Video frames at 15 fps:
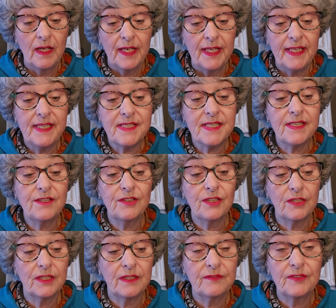He's into
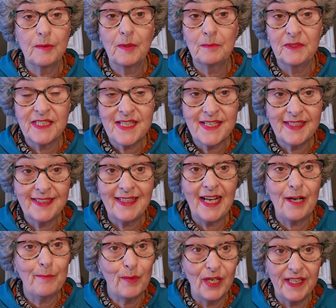her for publicity
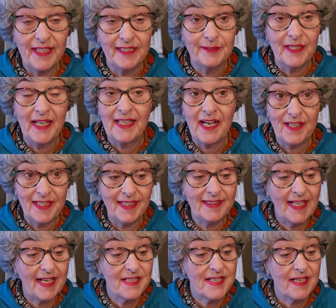and money, and I think
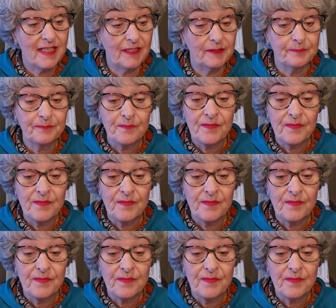that's all.